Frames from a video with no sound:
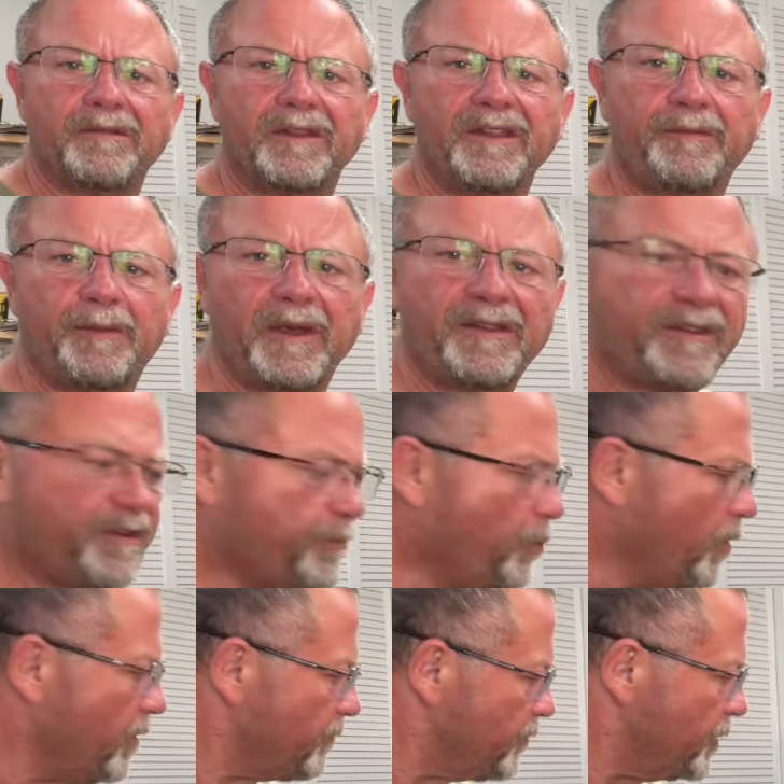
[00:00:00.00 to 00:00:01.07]
These pieces
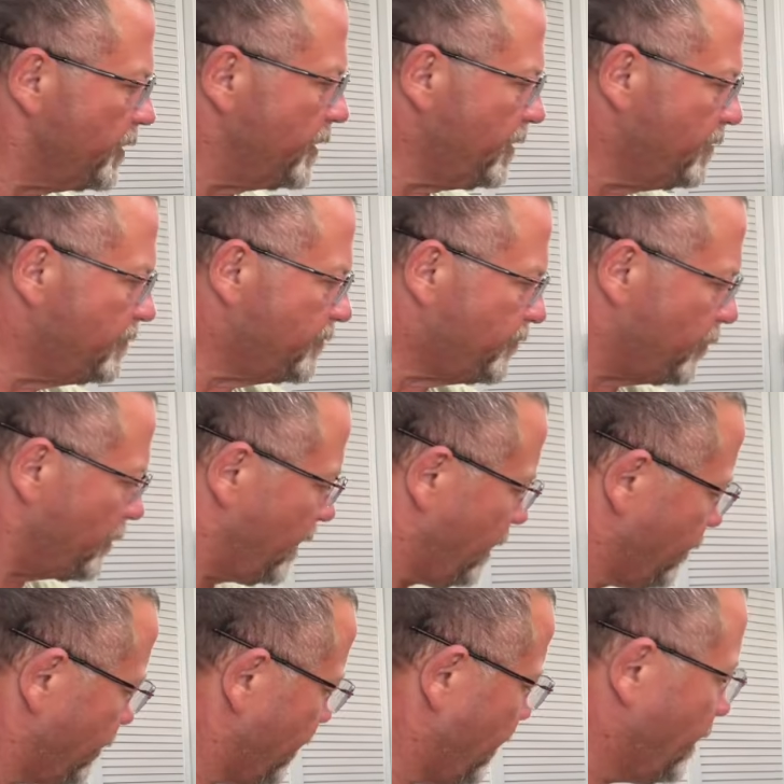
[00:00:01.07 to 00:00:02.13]
were running from
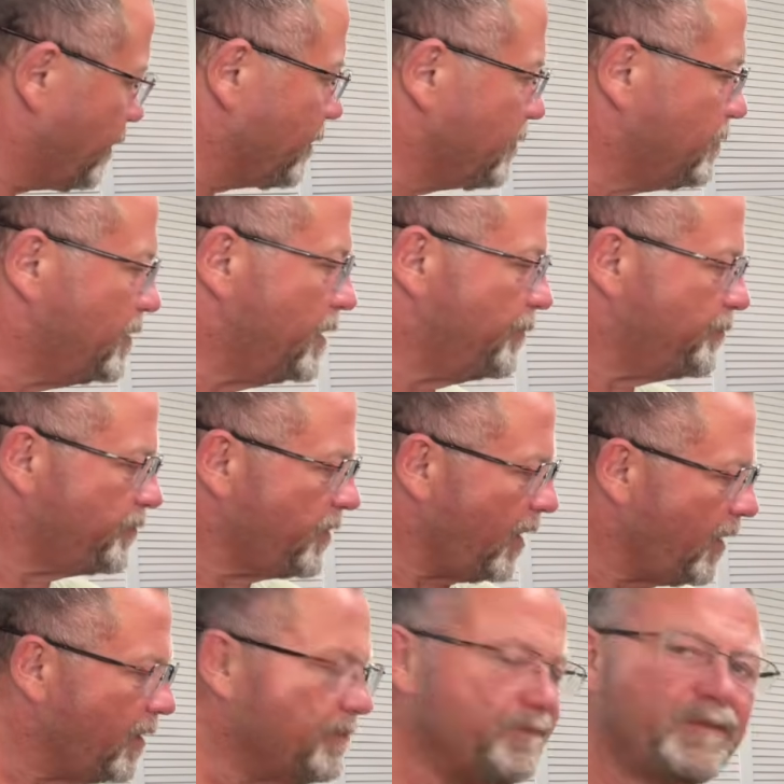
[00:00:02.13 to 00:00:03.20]
here to here up
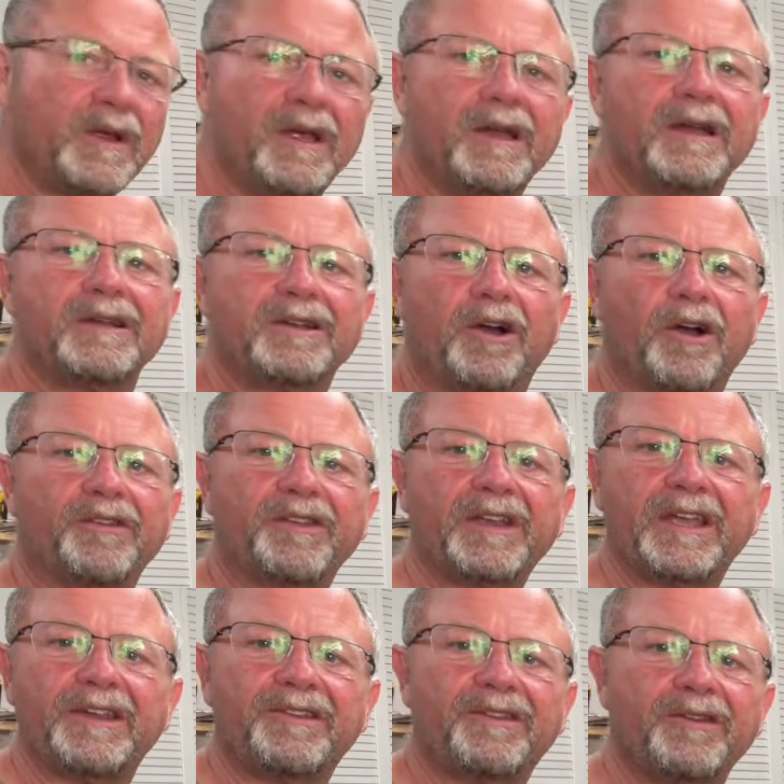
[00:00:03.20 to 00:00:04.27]
top, causing
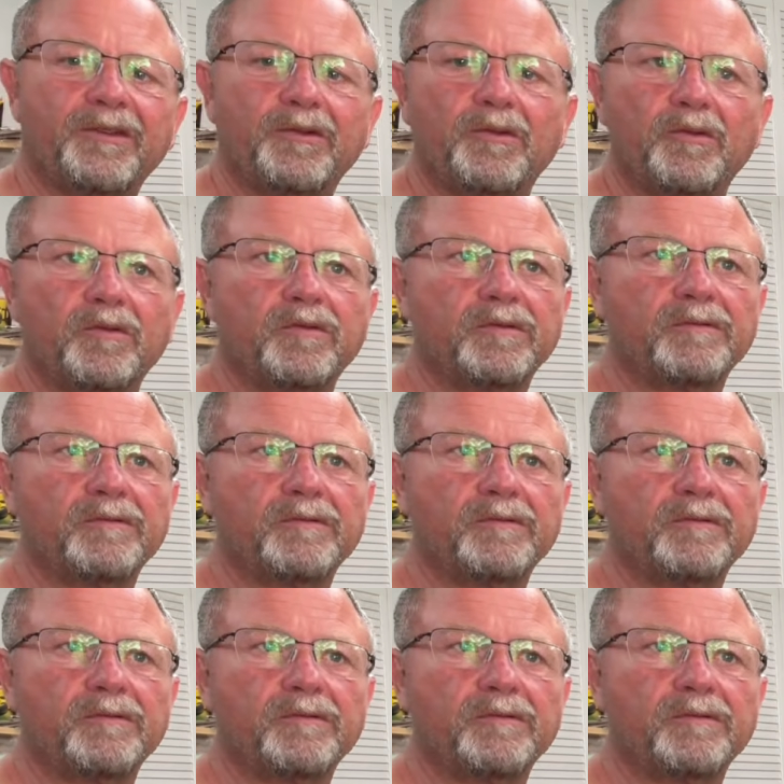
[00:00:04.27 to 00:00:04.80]
it to